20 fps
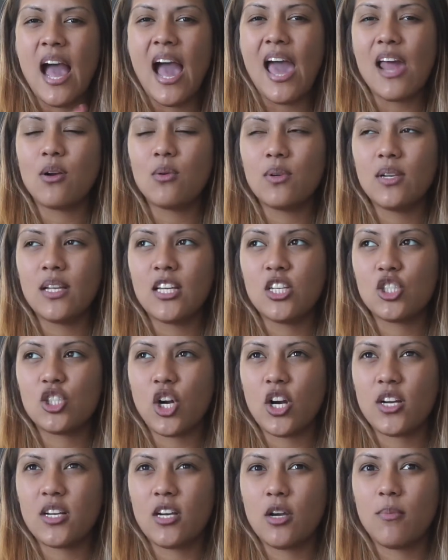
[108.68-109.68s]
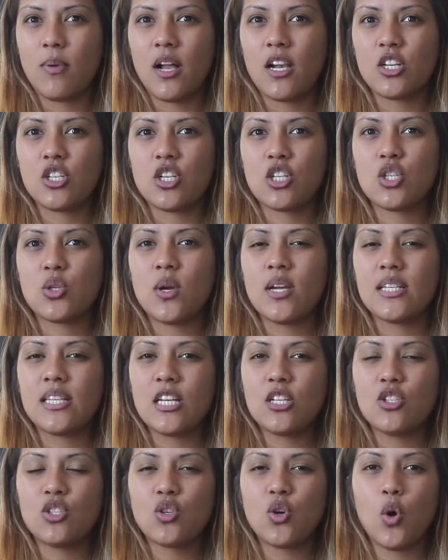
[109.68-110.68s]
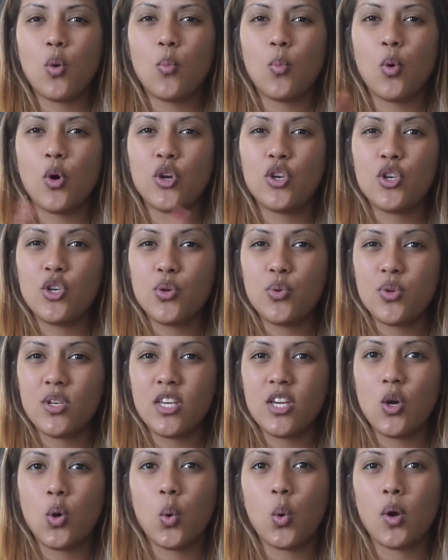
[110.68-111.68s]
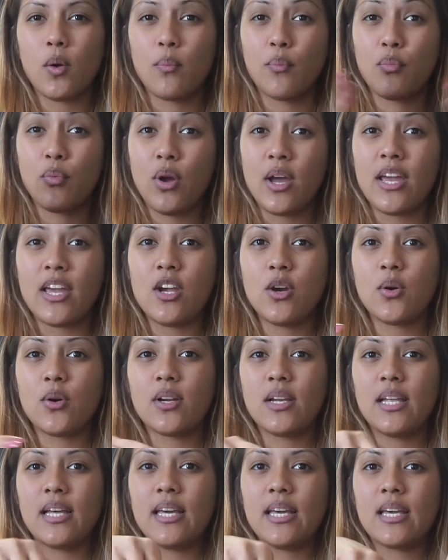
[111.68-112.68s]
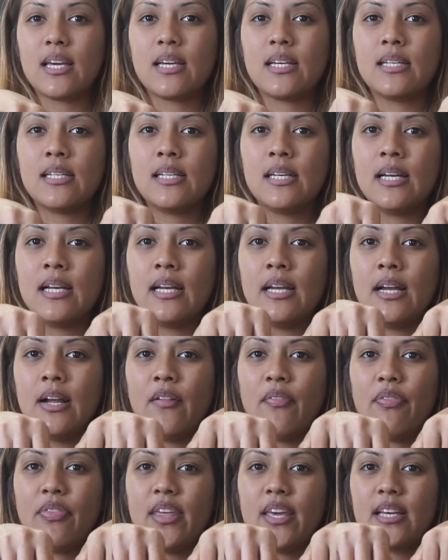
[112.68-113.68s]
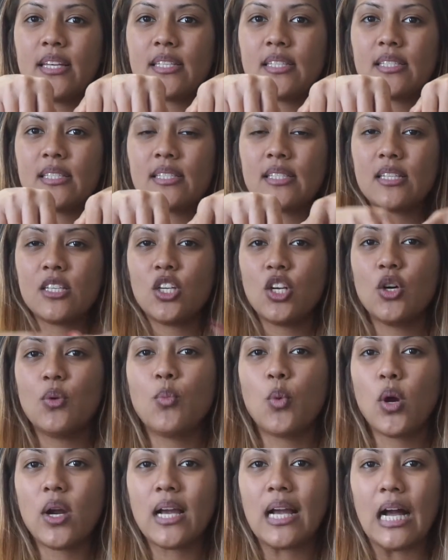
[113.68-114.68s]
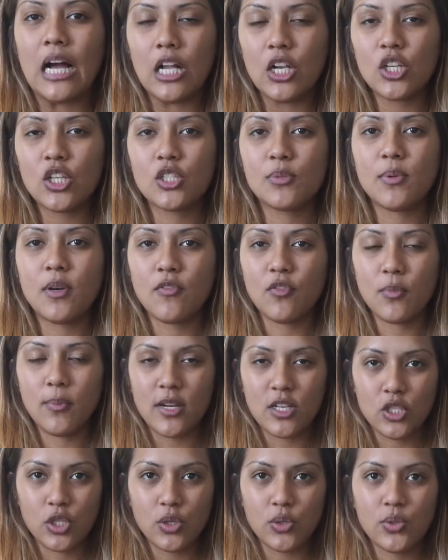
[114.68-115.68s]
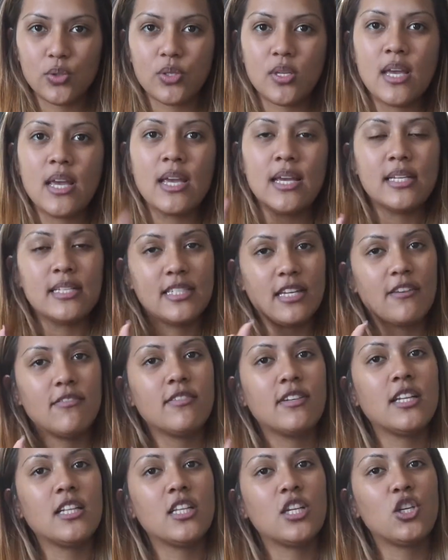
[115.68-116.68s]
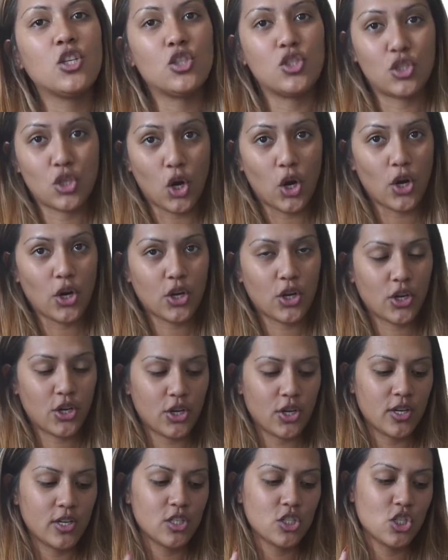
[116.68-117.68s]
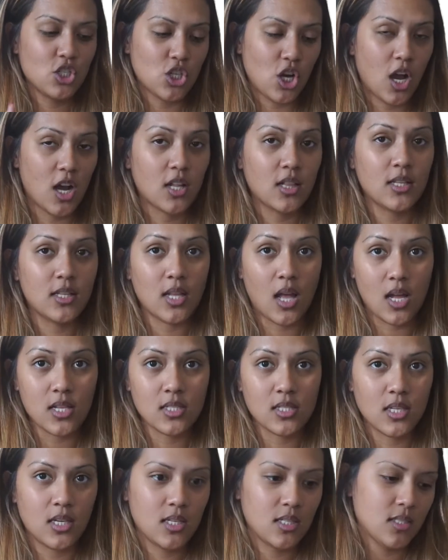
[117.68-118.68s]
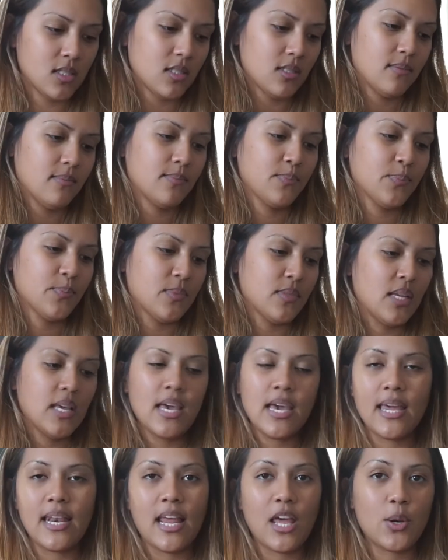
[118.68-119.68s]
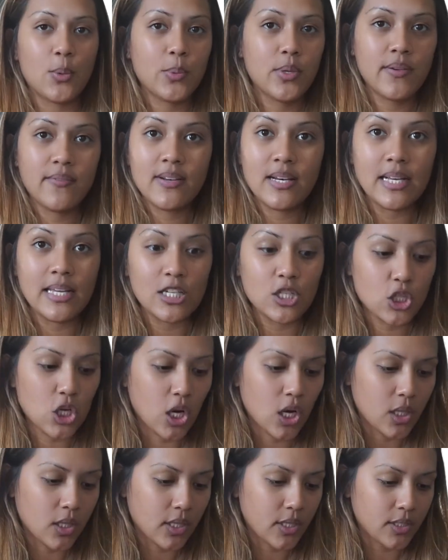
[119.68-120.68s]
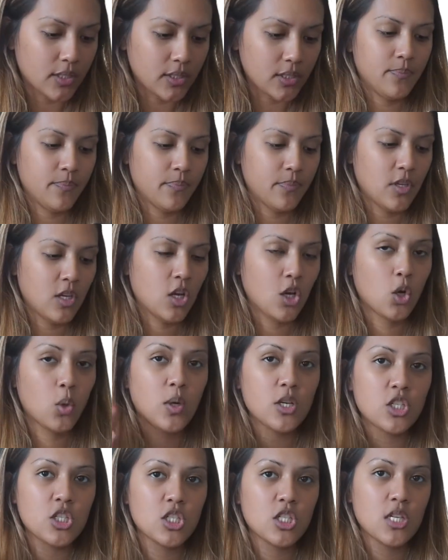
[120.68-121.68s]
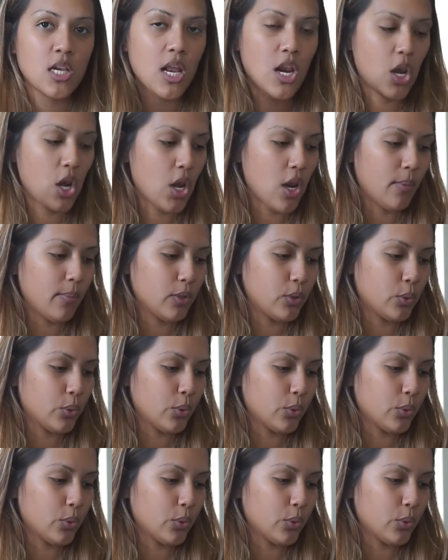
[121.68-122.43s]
I don't like dark nail polishes, so I tend to go more nudie or bright or like this, you know, more colors, but for my toes, definitely dark chocolates. And I don't even like chocolate. Question number